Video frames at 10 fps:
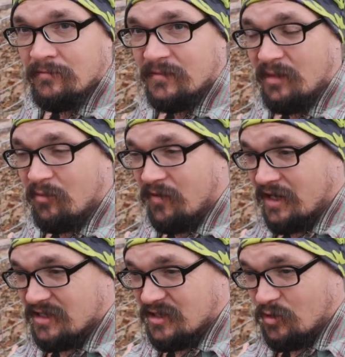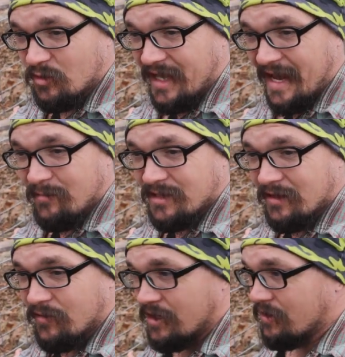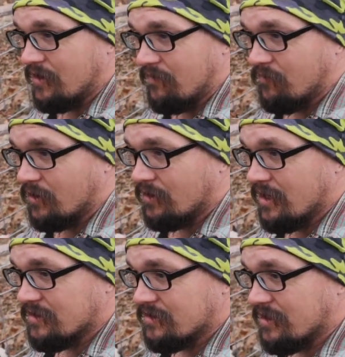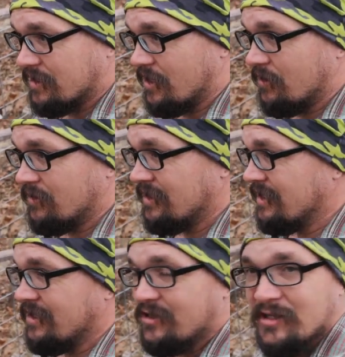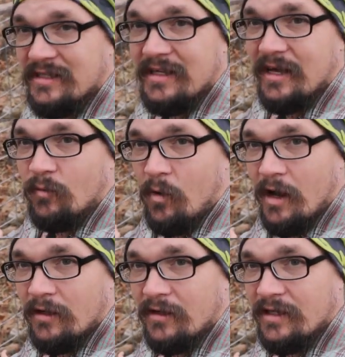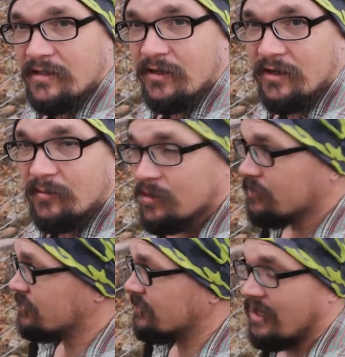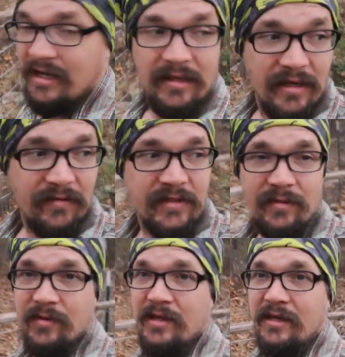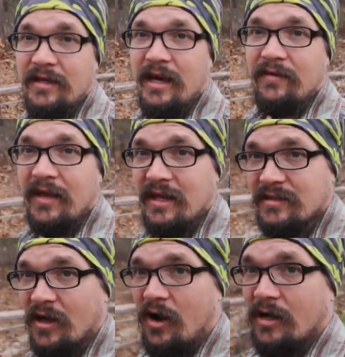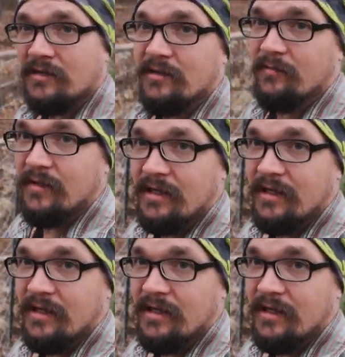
they provide us new lambs every year, they fertilize as they go, just add water and turn them loose. I love something like that. That is awesome.